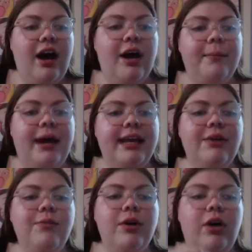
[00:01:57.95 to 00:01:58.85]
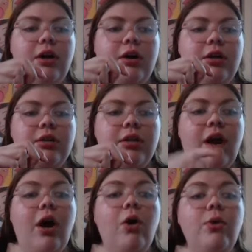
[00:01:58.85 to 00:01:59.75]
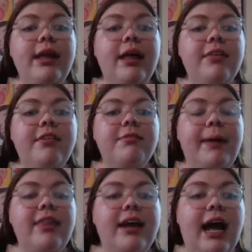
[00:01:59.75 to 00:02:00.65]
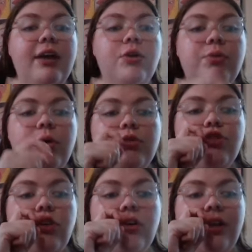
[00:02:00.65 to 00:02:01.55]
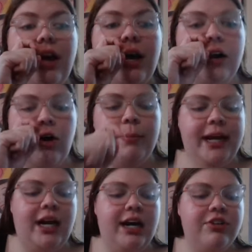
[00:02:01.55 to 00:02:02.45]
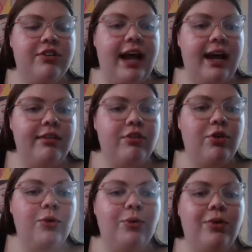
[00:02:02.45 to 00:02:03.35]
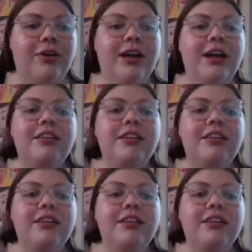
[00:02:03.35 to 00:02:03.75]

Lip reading: I can't recall... Oh, yeah, is by the guy who wrote Sherlock. Oh, my gosh, that's cool.